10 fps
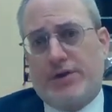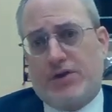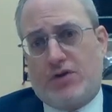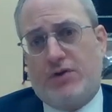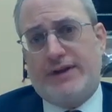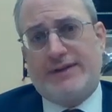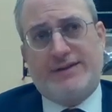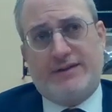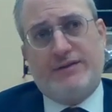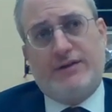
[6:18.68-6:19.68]

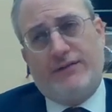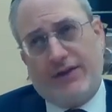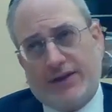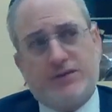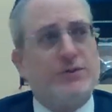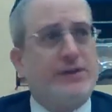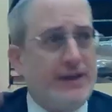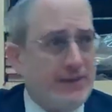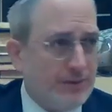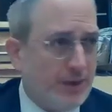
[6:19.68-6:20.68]
because
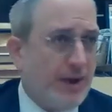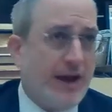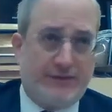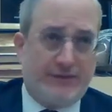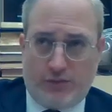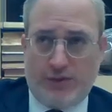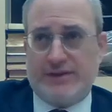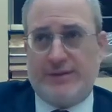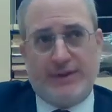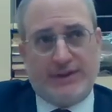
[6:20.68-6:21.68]
eventually we had, of
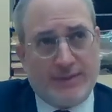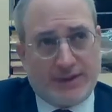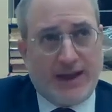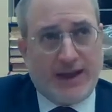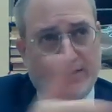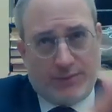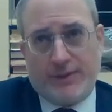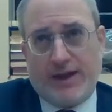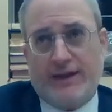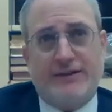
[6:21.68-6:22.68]
course, the Beit HaMikdash
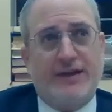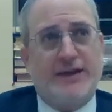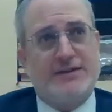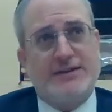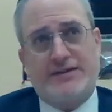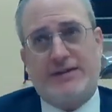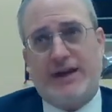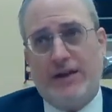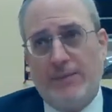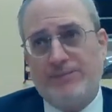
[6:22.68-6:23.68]
when we got to
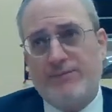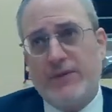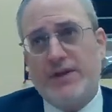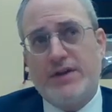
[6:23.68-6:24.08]
Israel,